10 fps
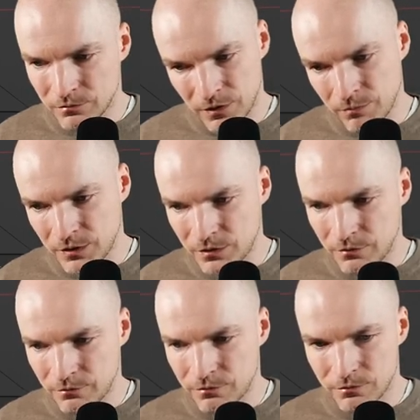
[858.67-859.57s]

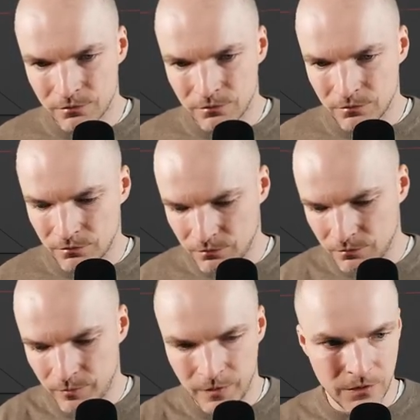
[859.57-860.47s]
emissive,
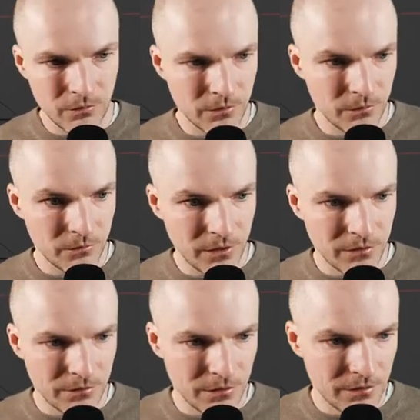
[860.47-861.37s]
but when we
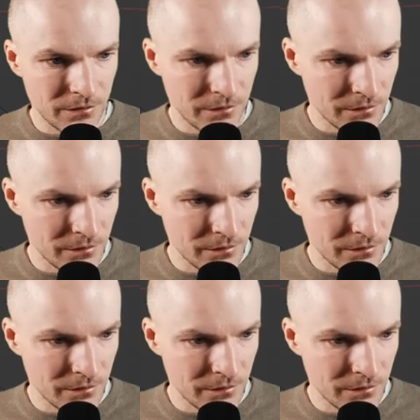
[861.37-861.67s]
render it,